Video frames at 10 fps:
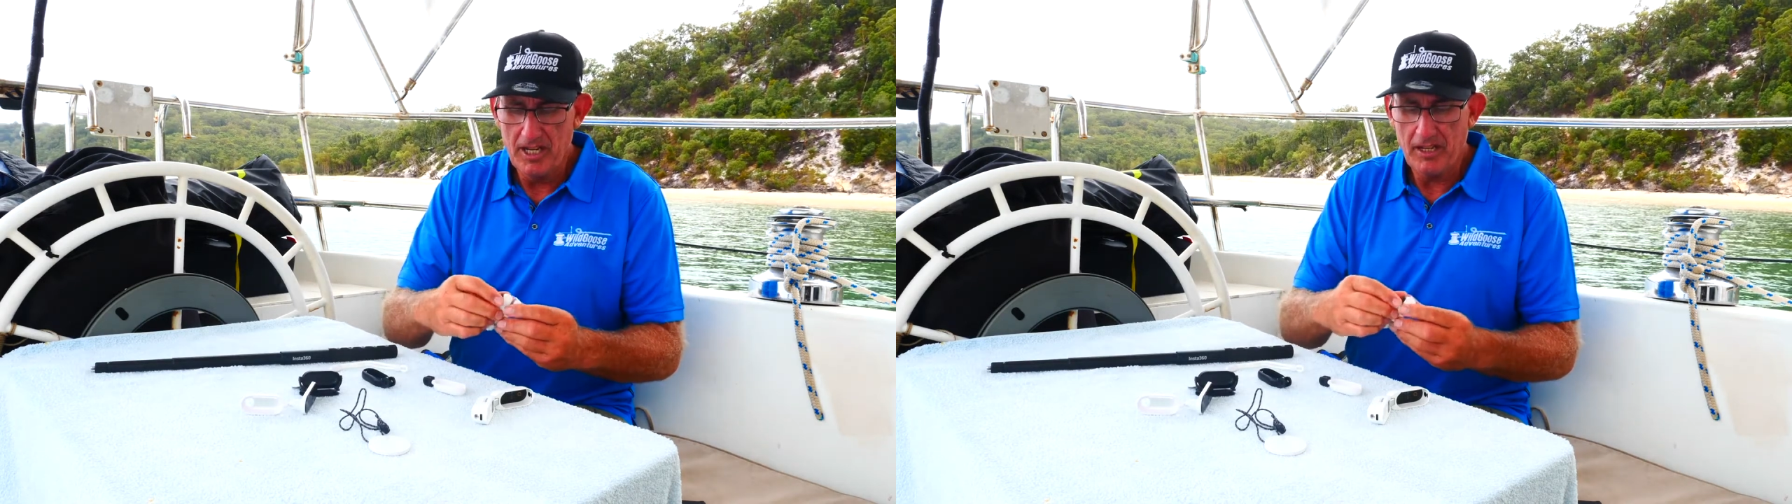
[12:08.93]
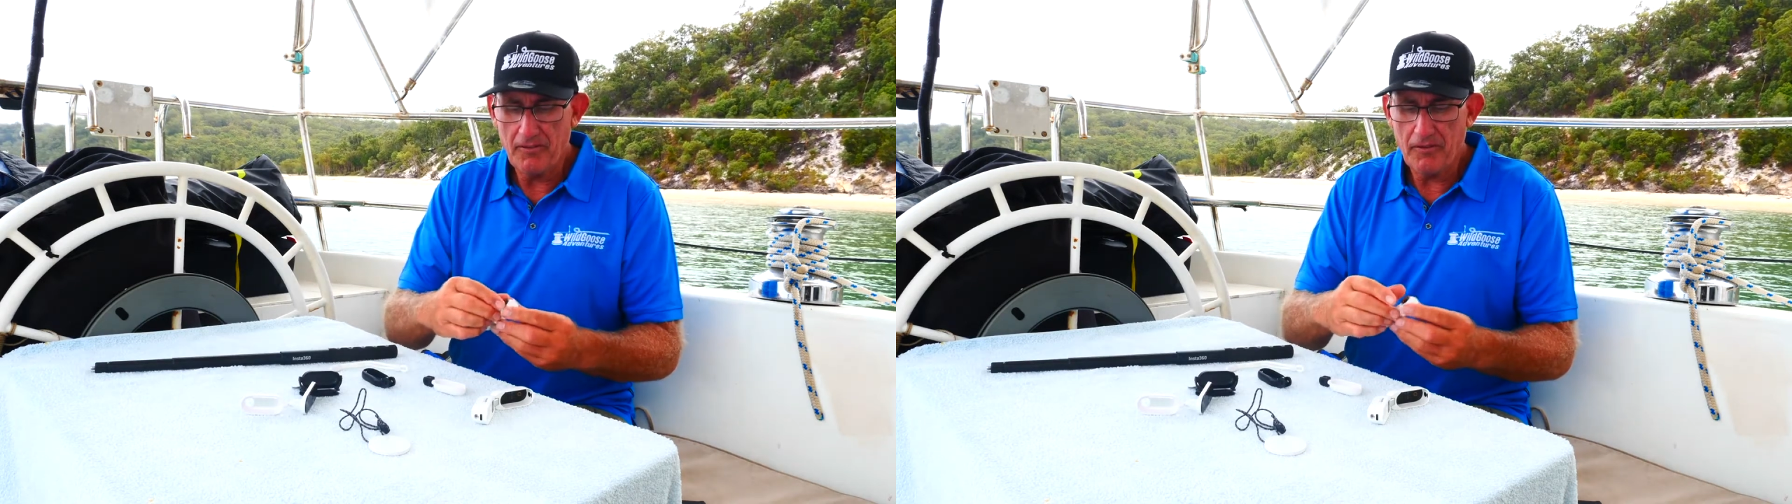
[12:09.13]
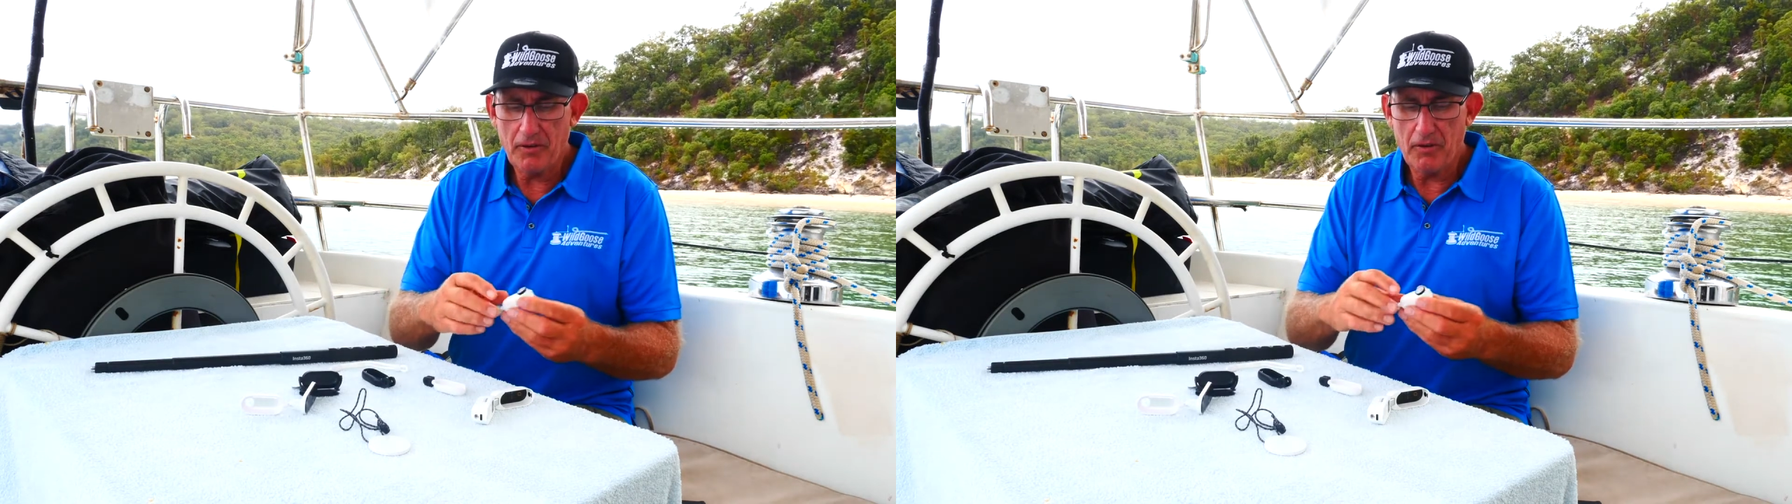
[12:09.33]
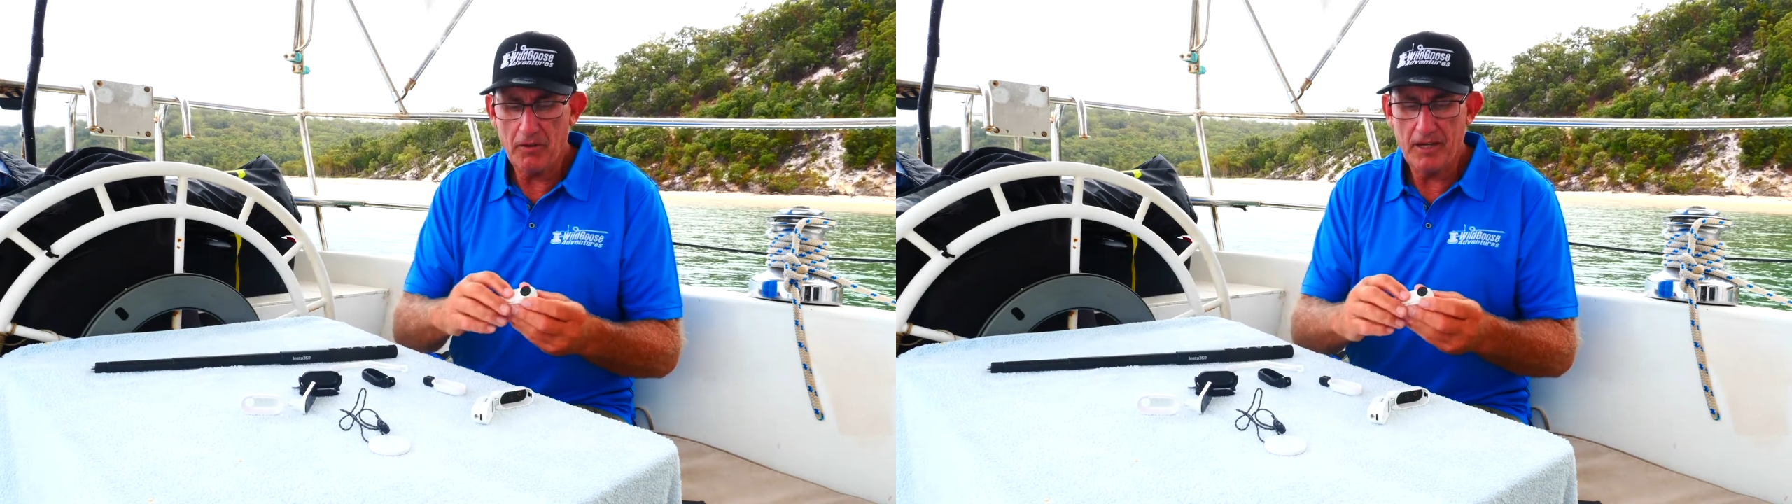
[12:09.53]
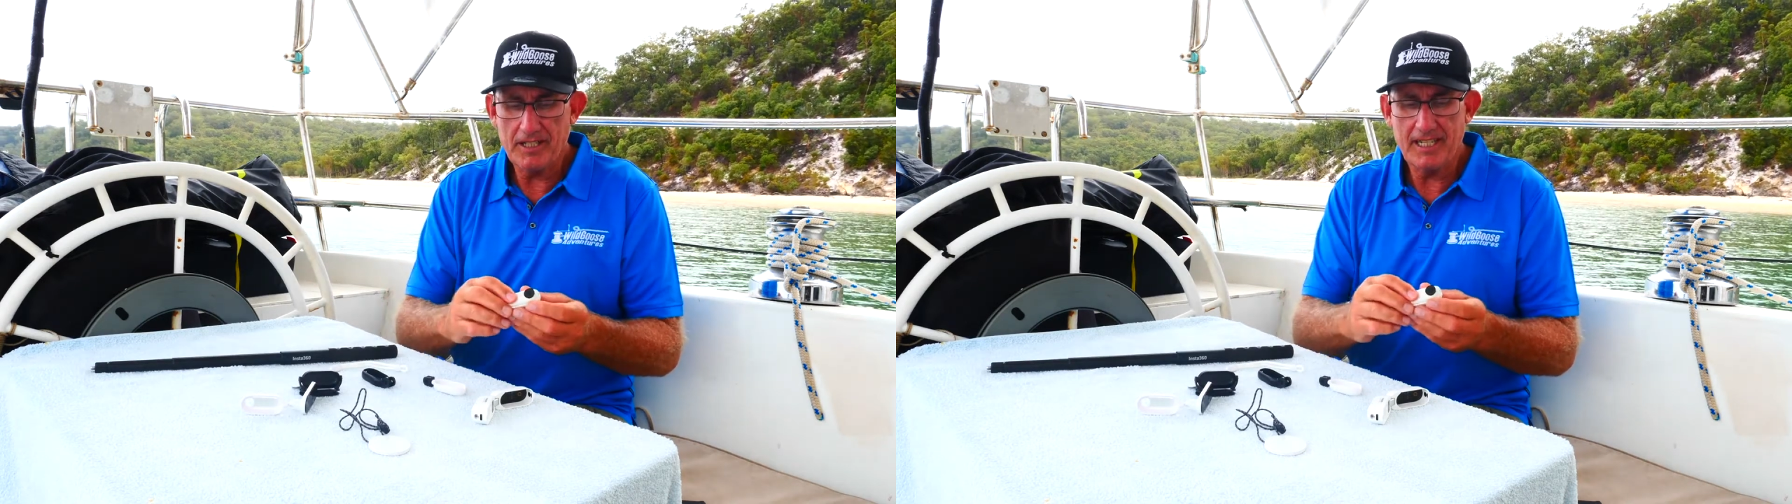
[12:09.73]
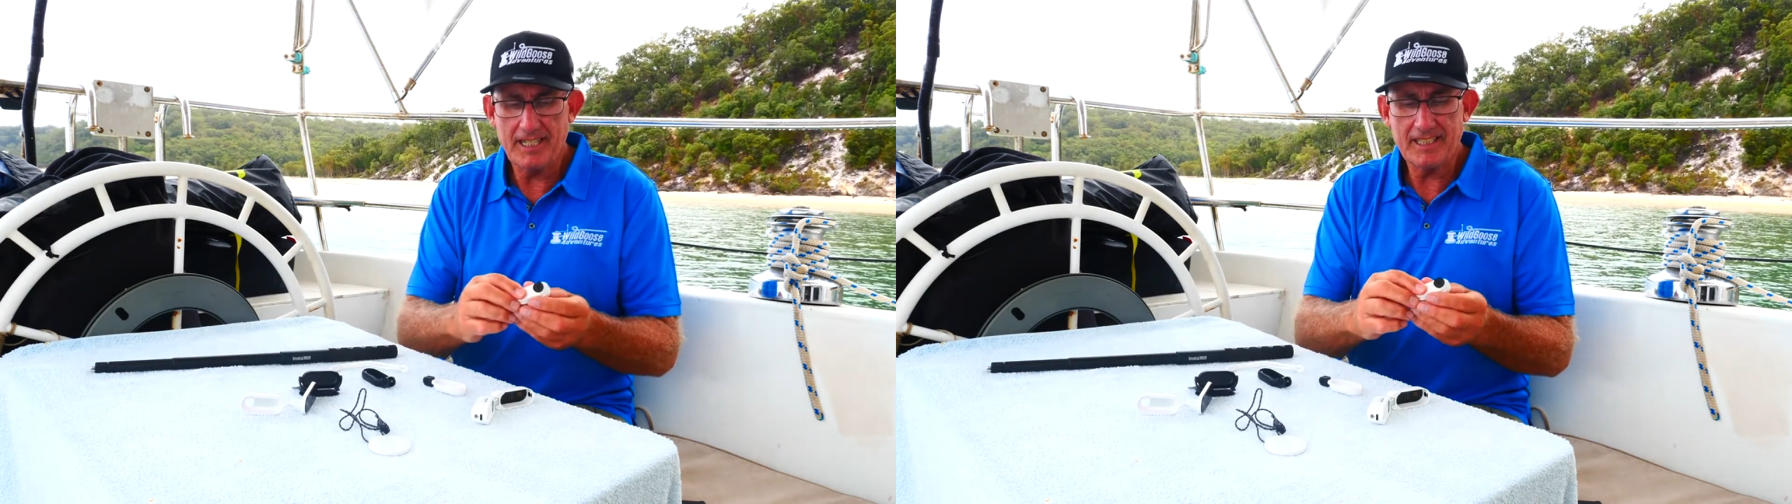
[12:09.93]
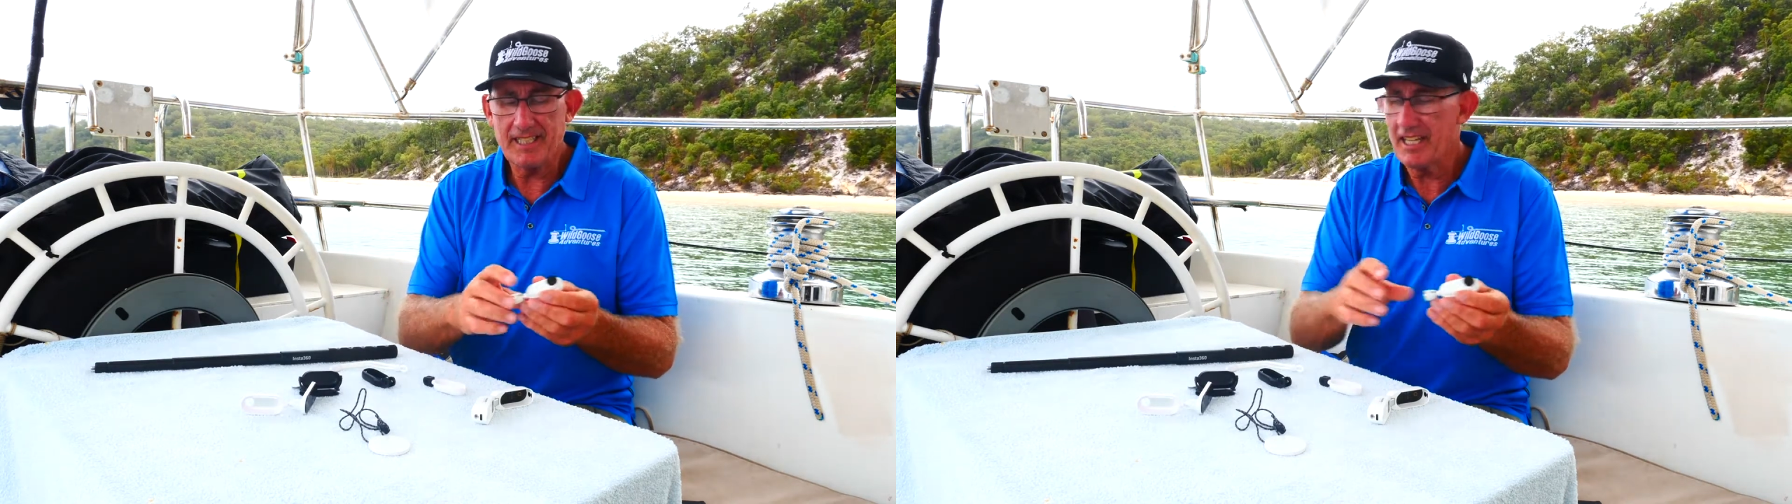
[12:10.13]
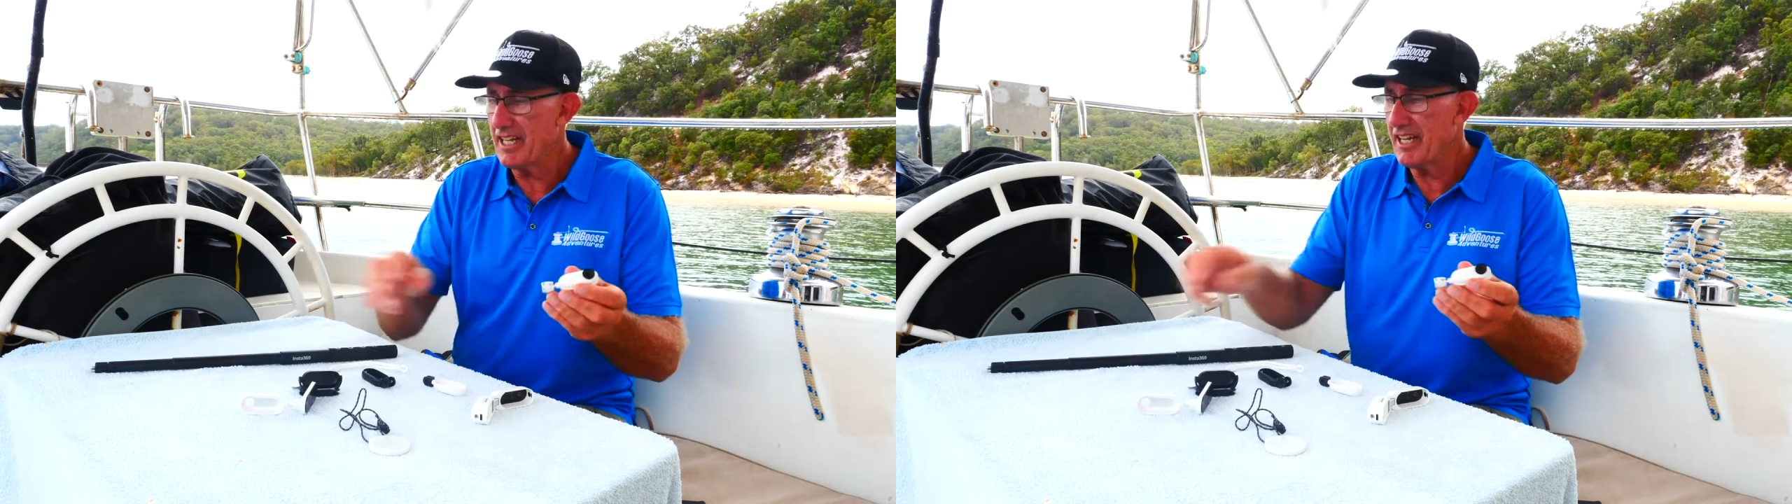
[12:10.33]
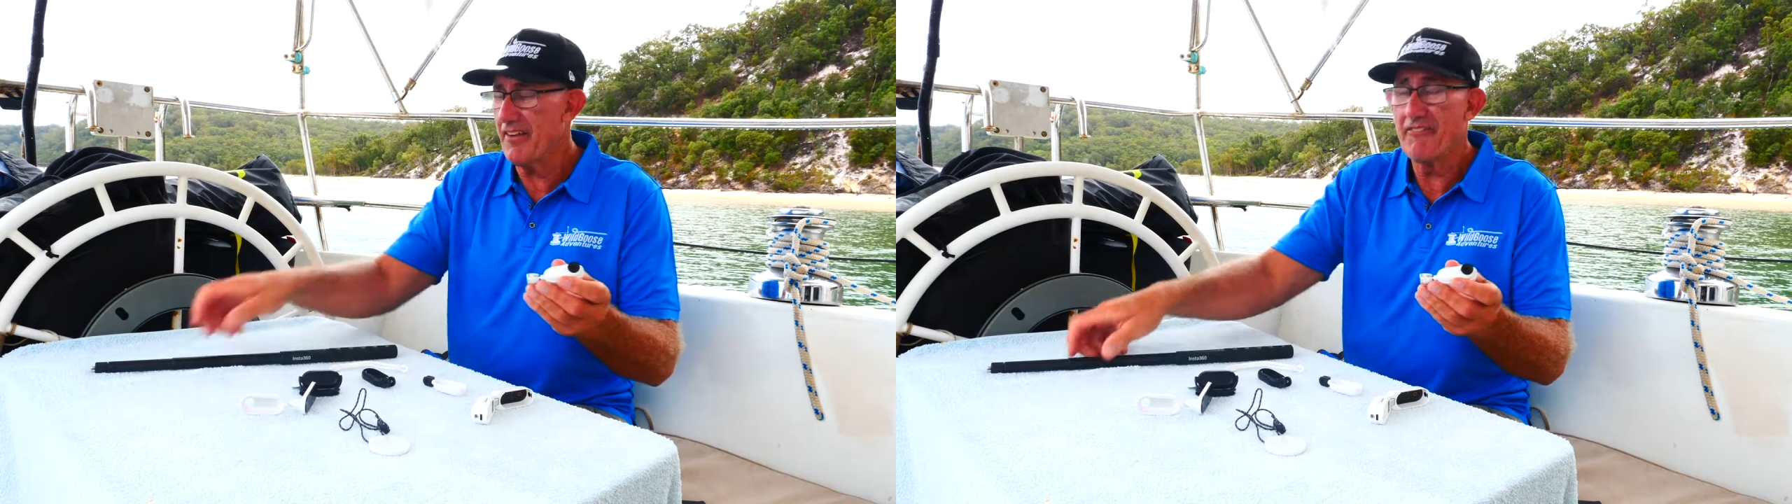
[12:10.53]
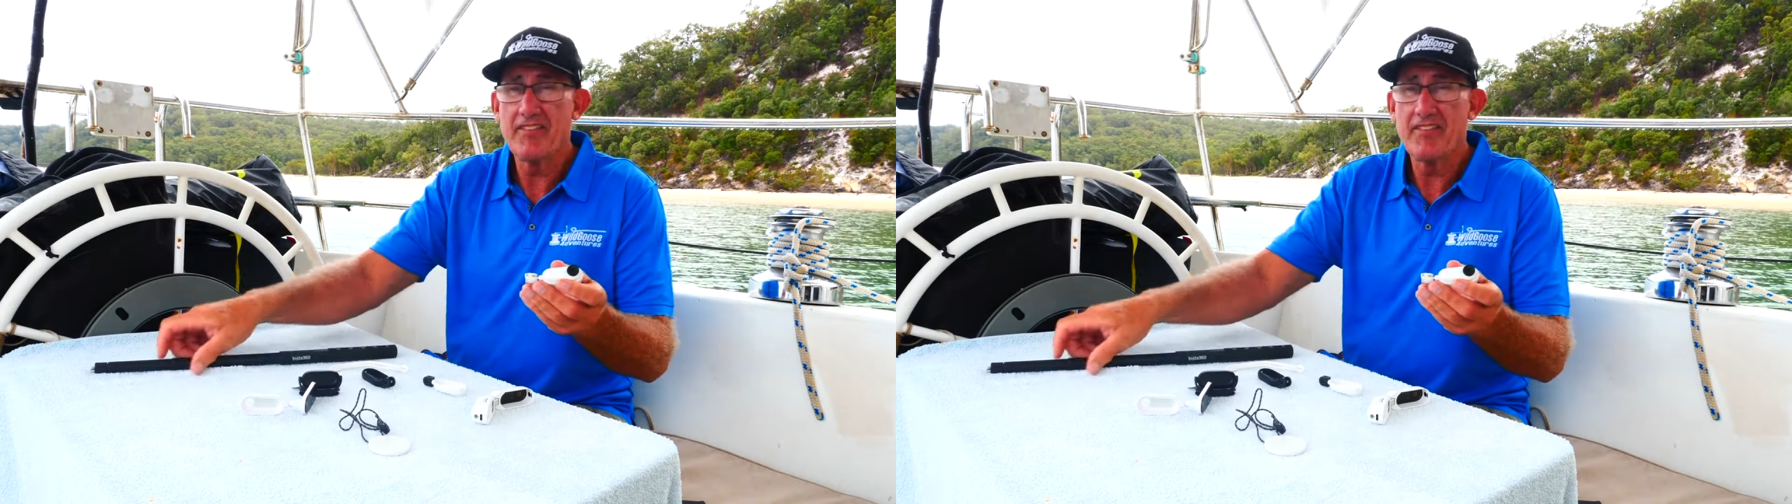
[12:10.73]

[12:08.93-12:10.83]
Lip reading: If you attach it here,